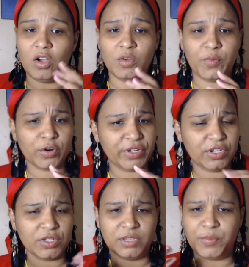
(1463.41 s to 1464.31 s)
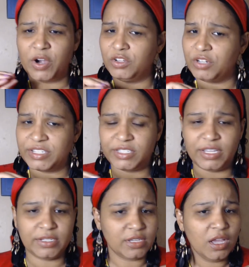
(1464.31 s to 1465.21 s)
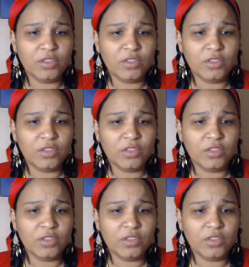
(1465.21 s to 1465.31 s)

oh, Puerto Rico is a part of the United States.